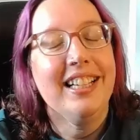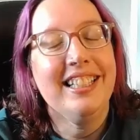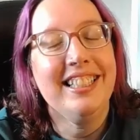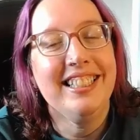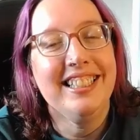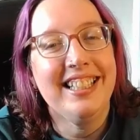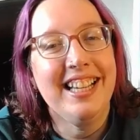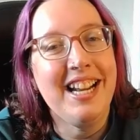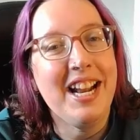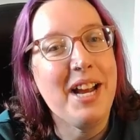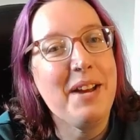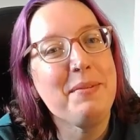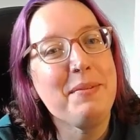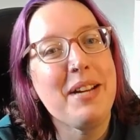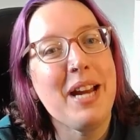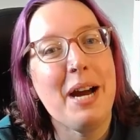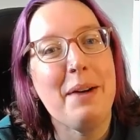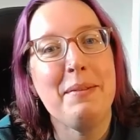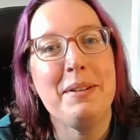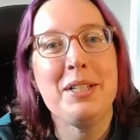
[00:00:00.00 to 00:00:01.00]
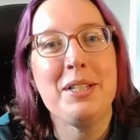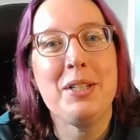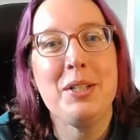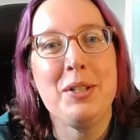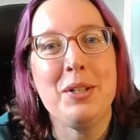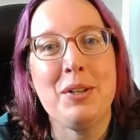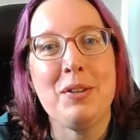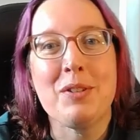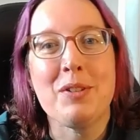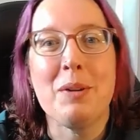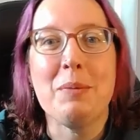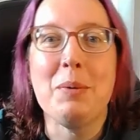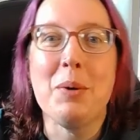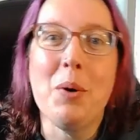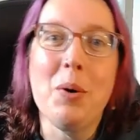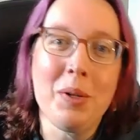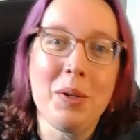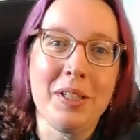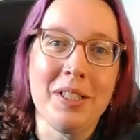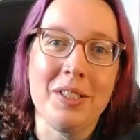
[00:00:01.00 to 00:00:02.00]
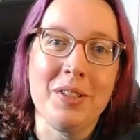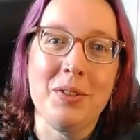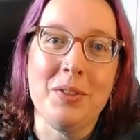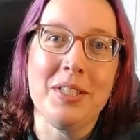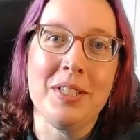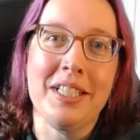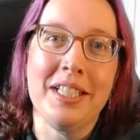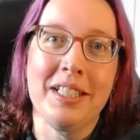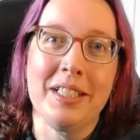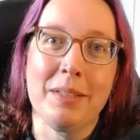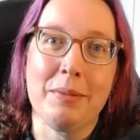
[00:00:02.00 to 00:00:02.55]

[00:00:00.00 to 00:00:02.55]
And I'm coming to you from Auckland, New Zealand,